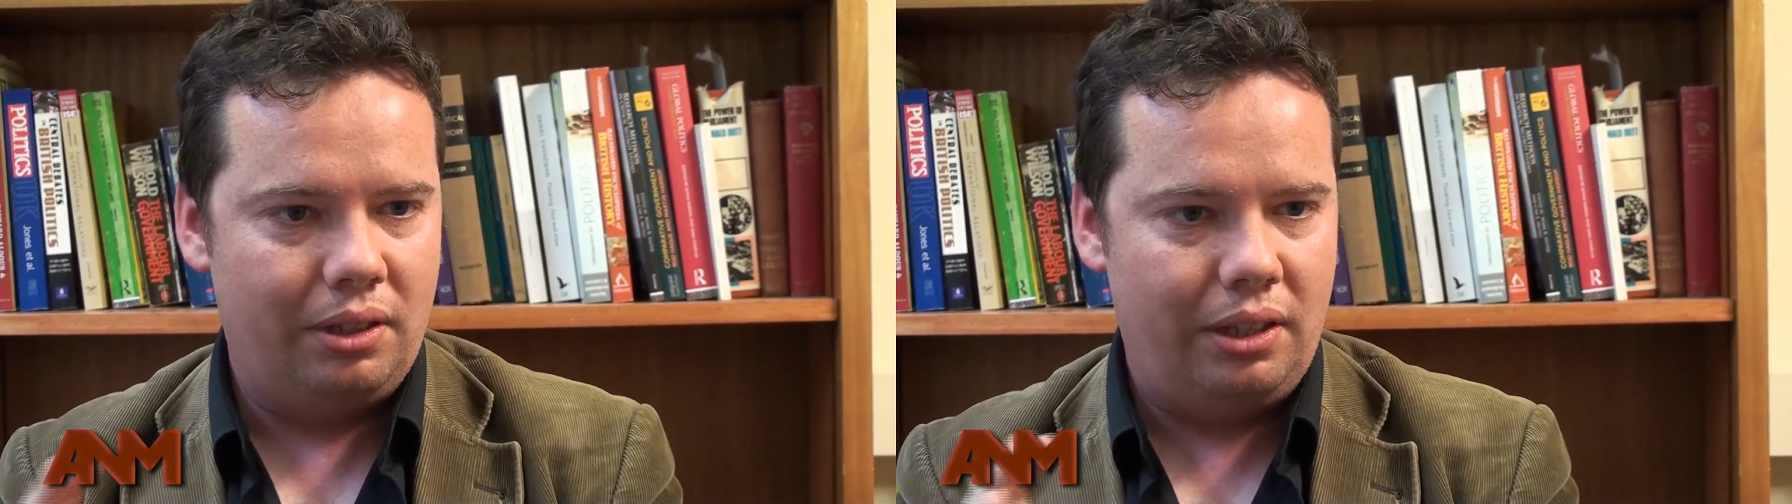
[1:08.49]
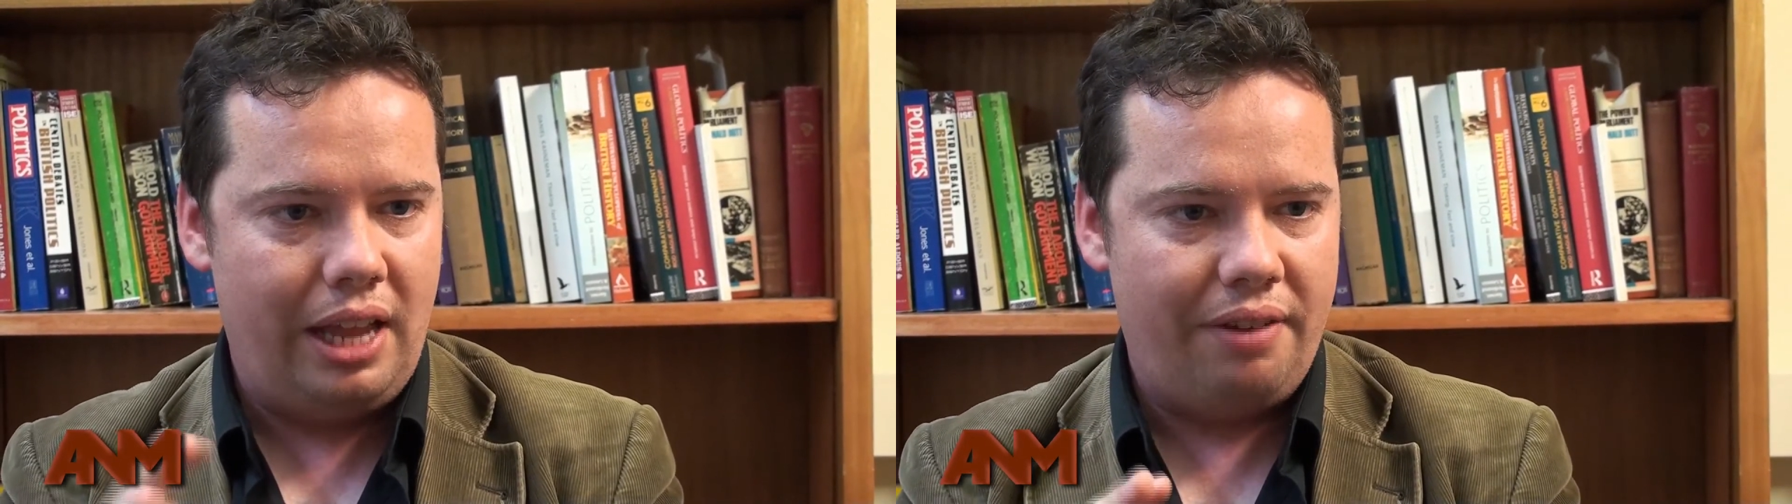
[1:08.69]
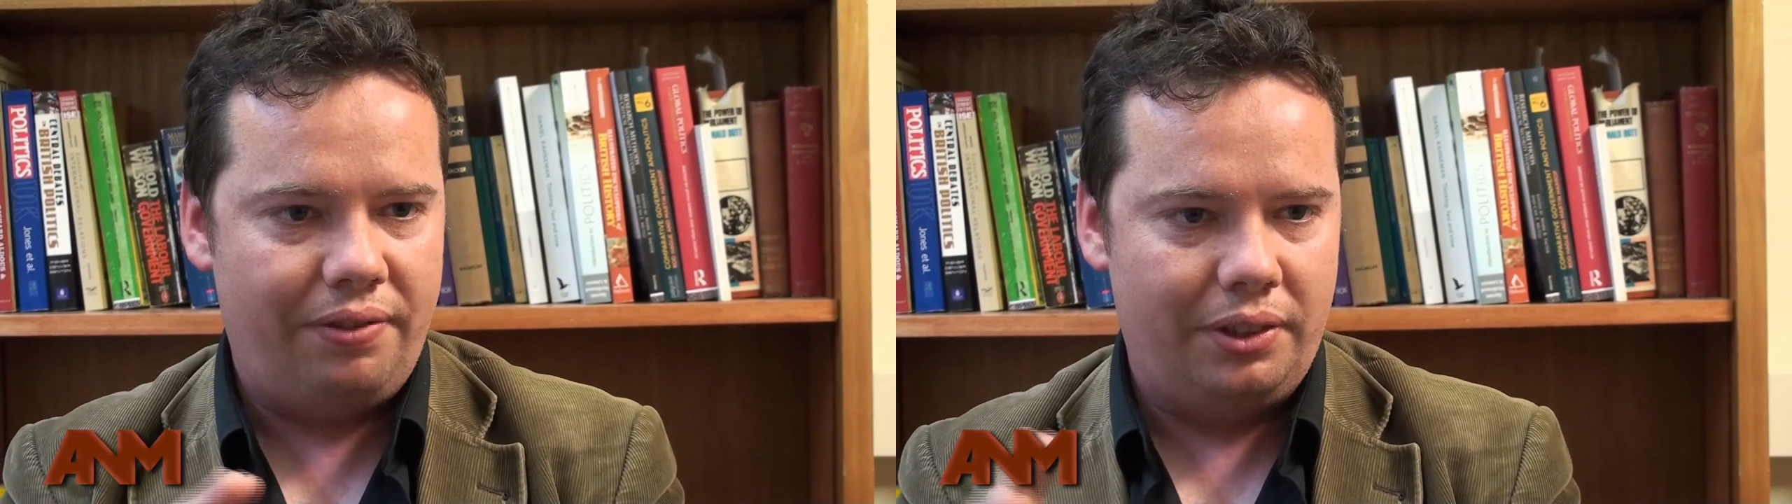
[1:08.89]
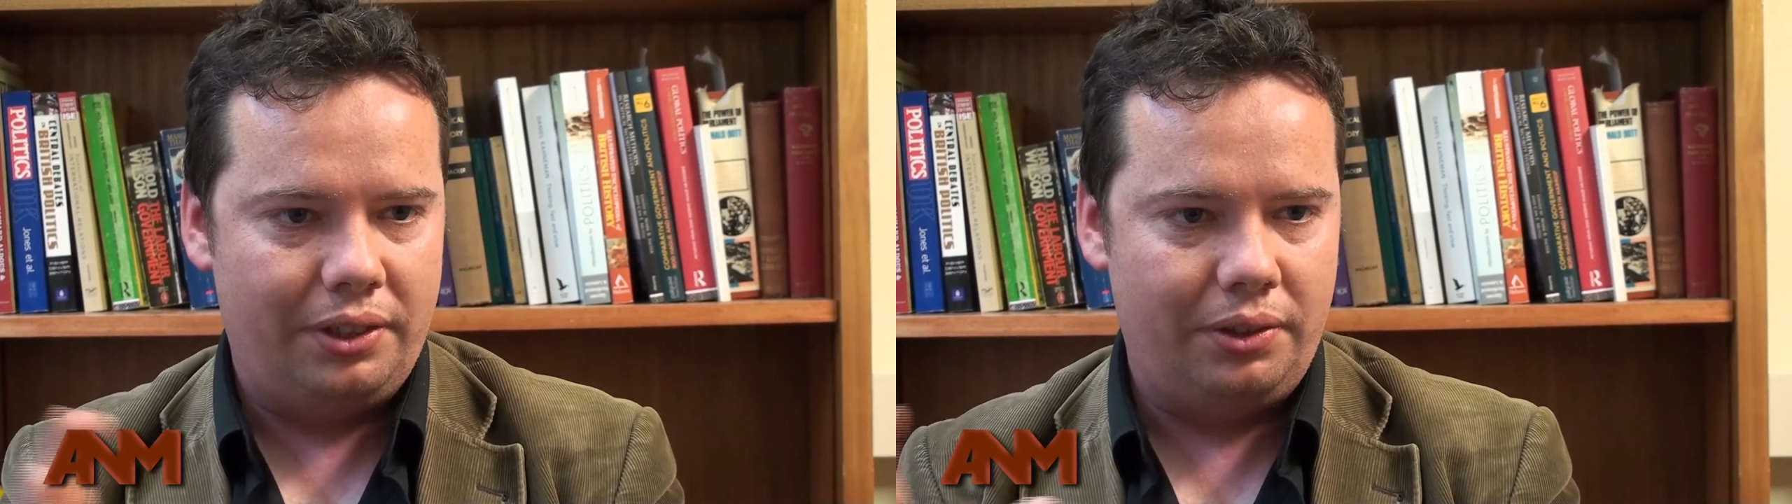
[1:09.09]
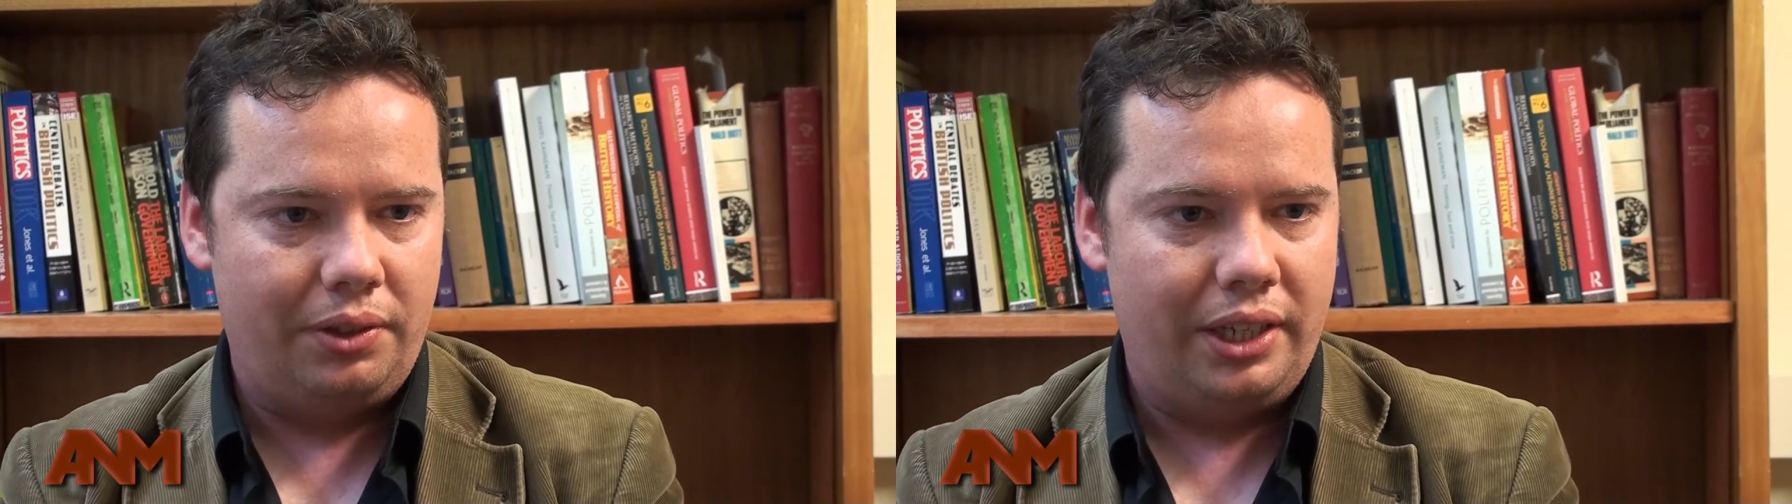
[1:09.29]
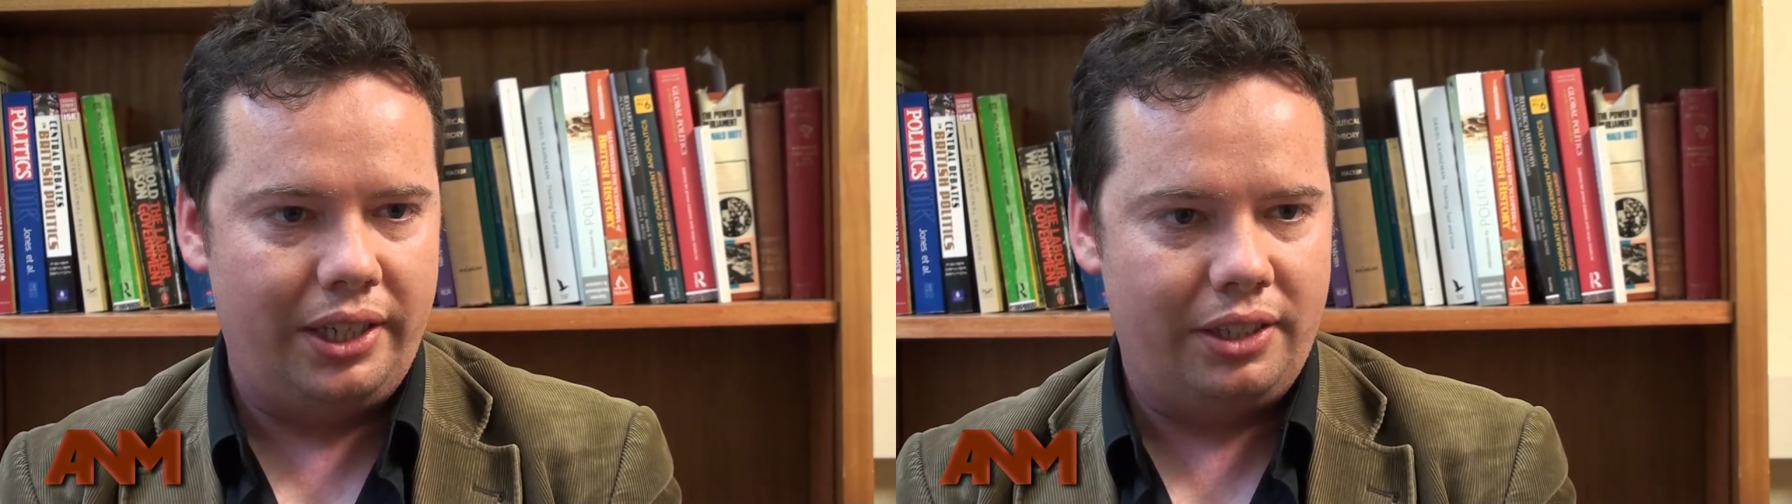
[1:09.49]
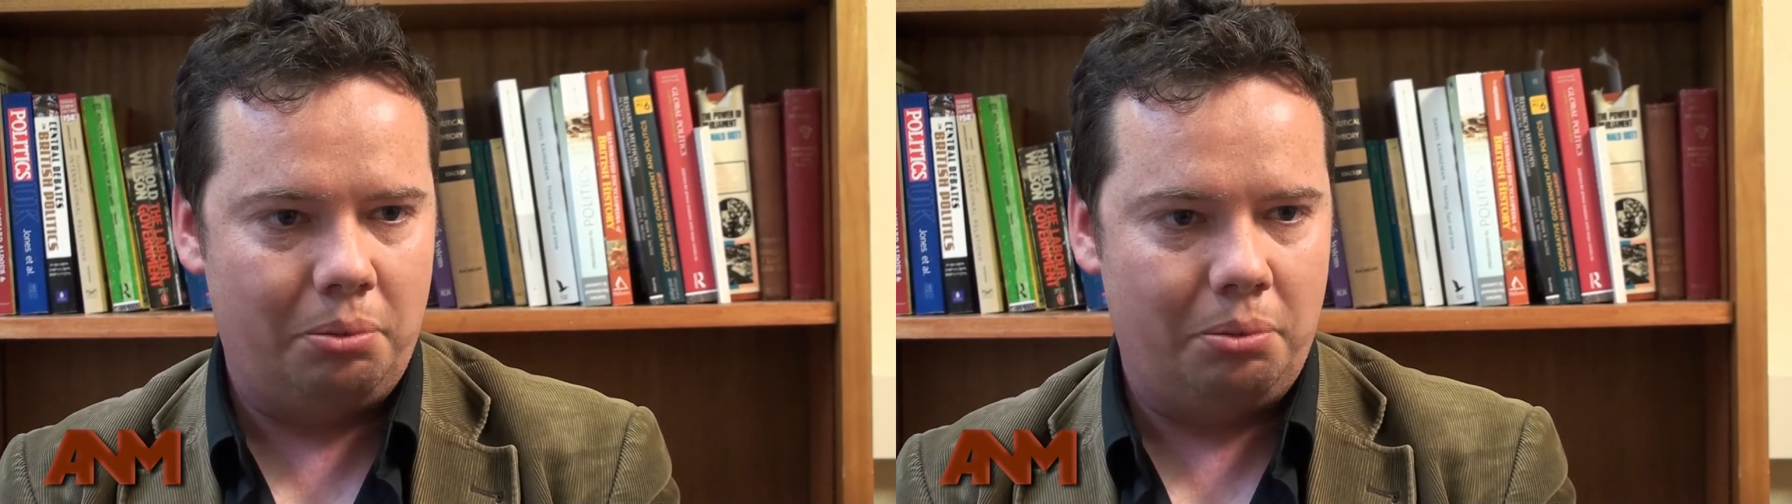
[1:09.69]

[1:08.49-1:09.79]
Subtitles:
left versus right,